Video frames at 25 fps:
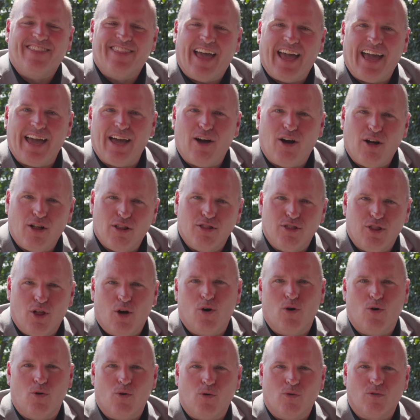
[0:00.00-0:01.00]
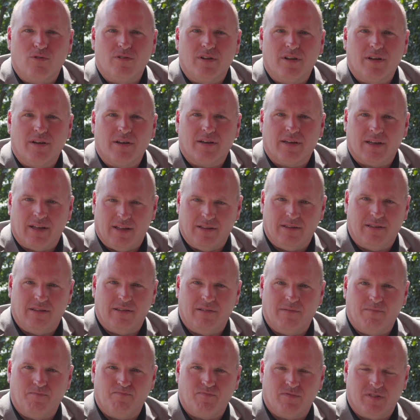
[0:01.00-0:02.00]
That alone
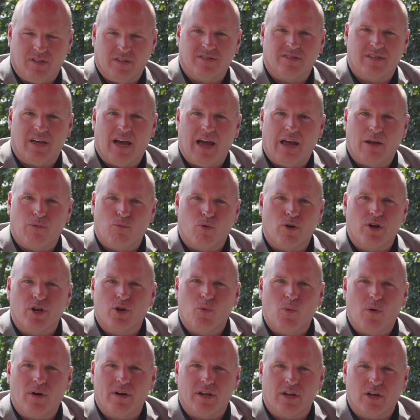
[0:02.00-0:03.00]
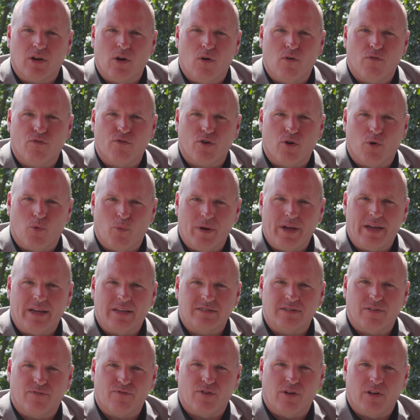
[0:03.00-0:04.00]
can decide where you want to go for a
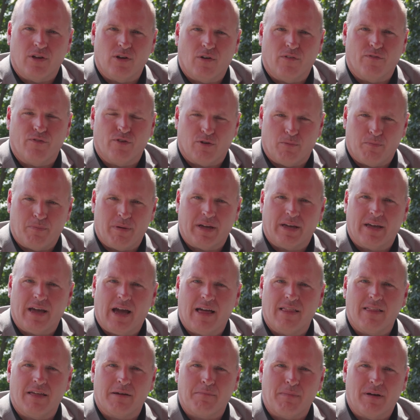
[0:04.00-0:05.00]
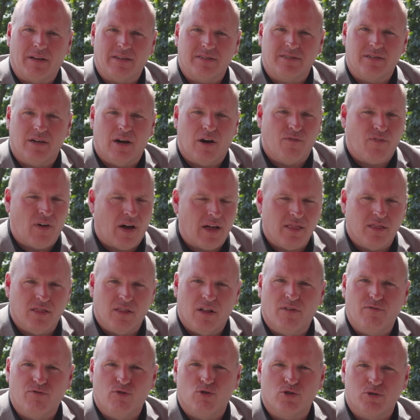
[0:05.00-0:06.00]
wings. If you know, if you're a big guy like myself, I
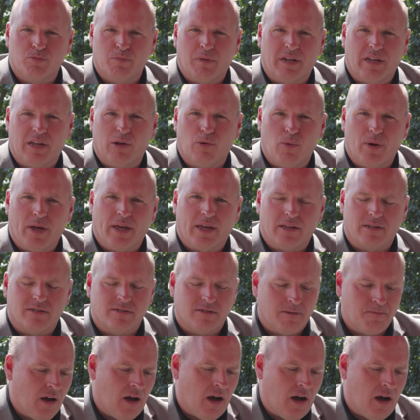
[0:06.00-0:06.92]
love those meaty wings.